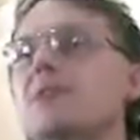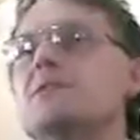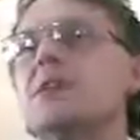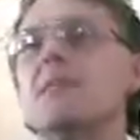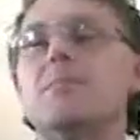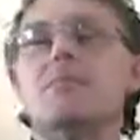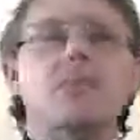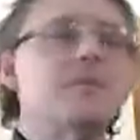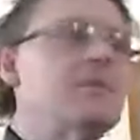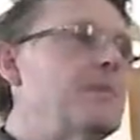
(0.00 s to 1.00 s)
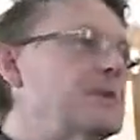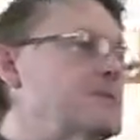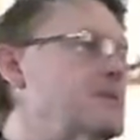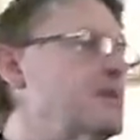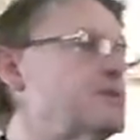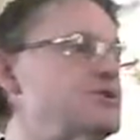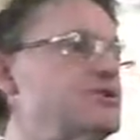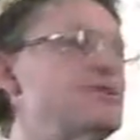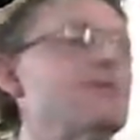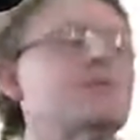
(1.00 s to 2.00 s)
for example, probably the best thing I
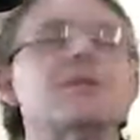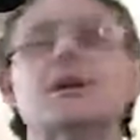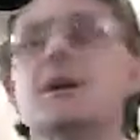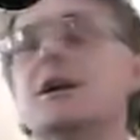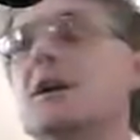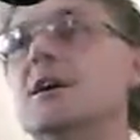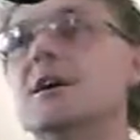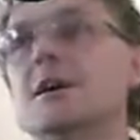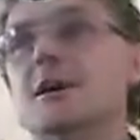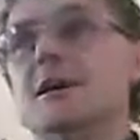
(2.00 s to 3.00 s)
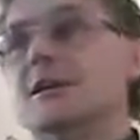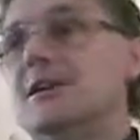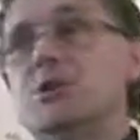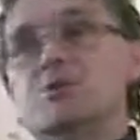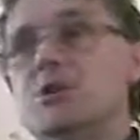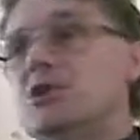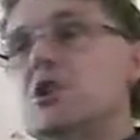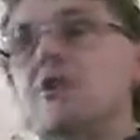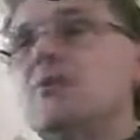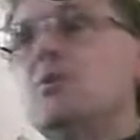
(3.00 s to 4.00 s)
should do with Nikki is we
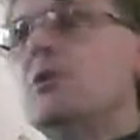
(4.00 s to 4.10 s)
should go for